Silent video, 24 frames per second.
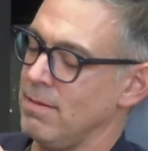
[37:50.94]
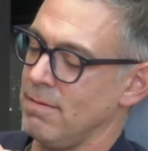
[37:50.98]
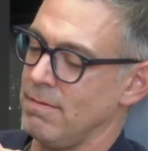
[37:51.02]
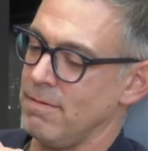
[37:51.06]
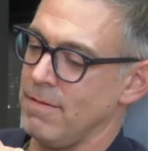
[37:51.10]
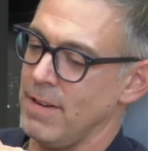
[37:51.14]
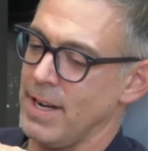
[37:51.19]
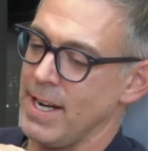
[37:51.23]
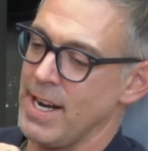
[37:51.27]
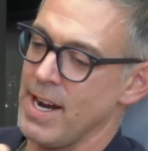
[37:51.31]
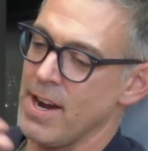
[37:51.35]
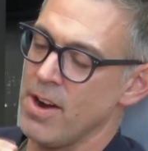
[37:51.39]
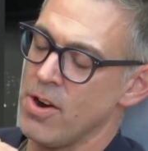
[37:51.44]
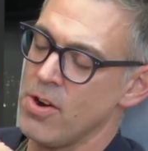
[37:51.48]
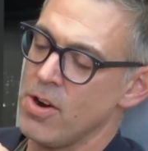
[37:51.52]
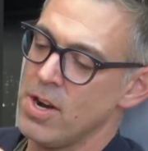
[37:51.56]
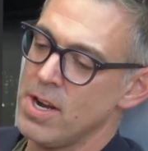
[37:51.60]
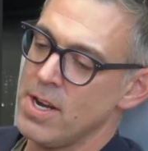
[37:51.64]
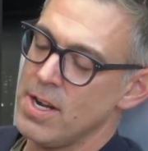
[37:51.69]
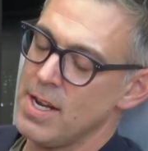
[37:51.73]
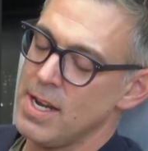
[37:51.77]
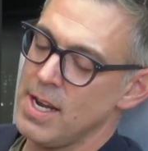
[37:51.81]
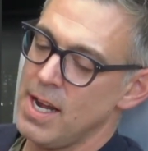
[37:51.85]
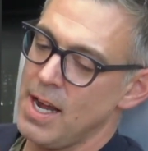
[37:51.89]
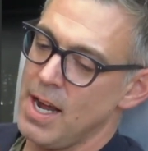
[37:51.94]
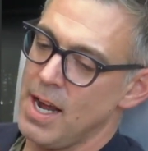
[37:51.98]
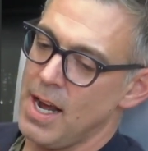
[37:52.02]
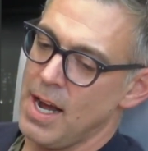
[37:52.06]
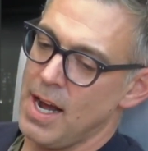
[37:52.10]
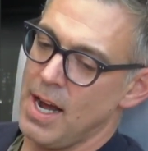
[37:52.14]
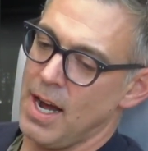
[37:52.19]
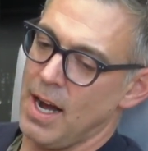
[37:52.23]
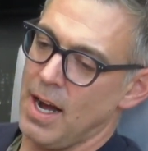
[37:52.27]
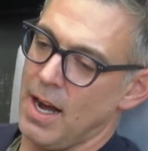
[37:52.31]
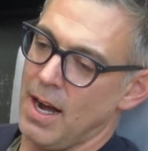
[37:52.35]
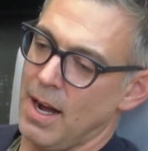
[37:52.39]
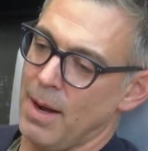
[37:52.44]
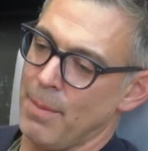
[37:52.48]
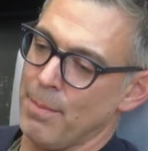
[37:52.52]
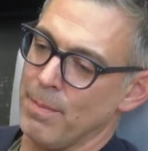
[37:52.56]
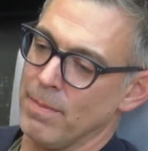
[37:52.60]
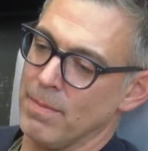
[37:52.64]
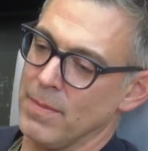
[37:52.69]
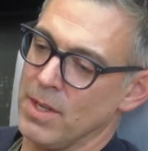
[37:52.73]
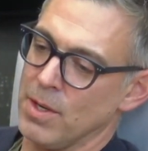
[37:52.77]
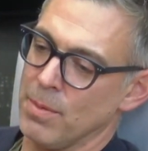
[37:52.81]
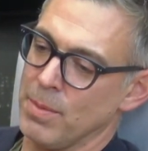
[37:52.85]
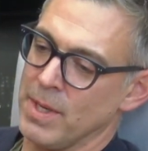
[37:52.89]
Video.
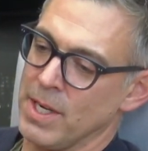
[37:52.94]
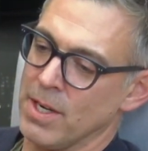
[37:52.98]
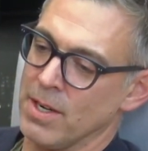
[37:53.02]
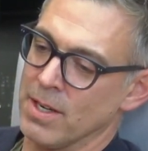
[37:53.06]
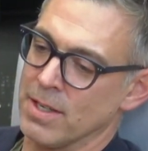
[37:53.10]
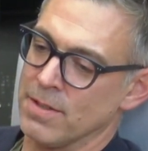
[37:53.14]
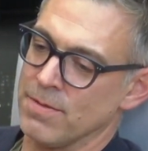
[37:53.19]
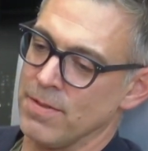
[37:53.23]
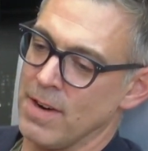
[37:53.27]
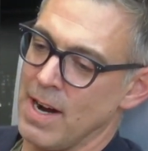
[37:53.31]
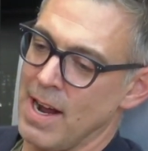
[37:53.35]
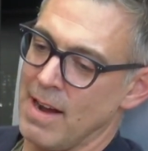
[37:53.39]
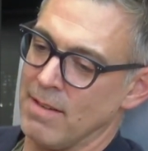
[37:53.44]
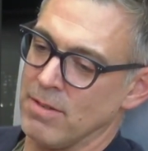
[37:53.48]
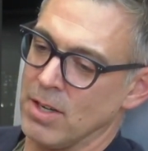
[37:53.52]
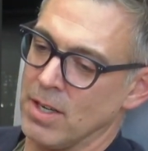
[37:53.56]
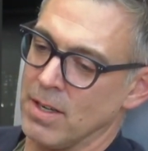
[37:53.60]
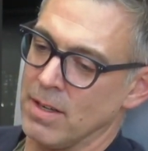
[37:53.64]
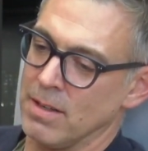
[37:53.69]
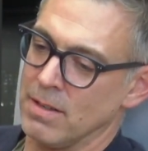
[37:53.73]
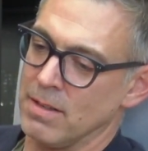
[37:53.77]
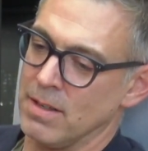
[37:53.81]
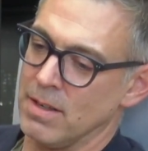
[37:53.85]
You'll be hooked forever.